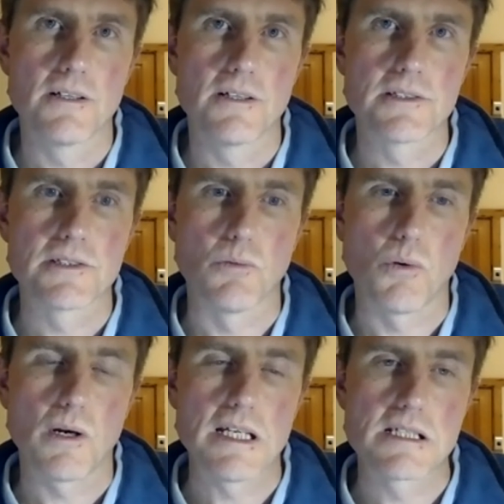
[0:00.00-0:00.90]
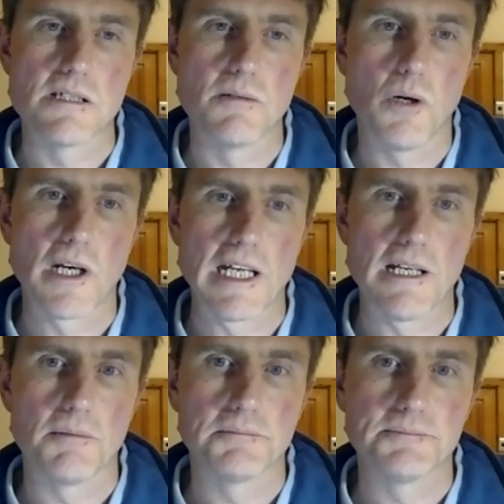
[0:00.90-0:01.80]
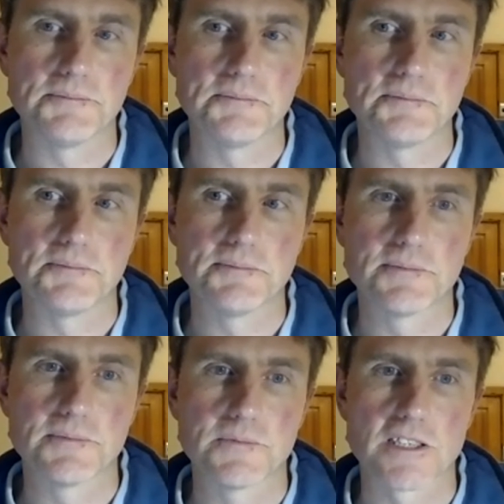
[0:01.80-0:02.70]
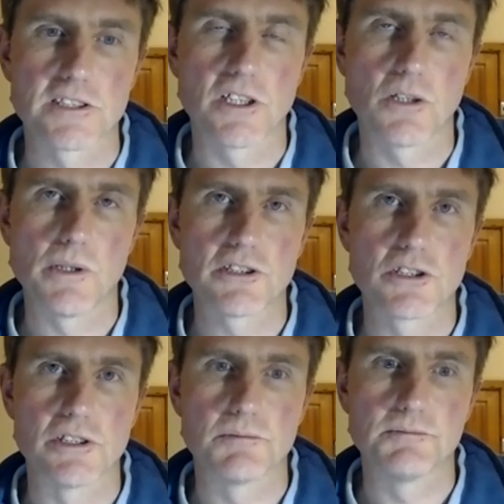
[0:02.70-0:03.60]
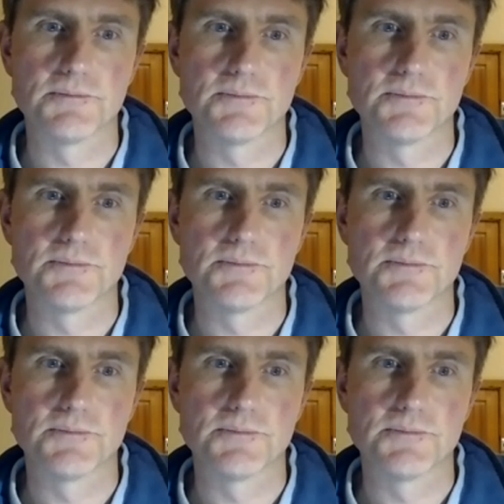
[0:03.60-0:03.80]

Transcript: So what is the body? That's the question.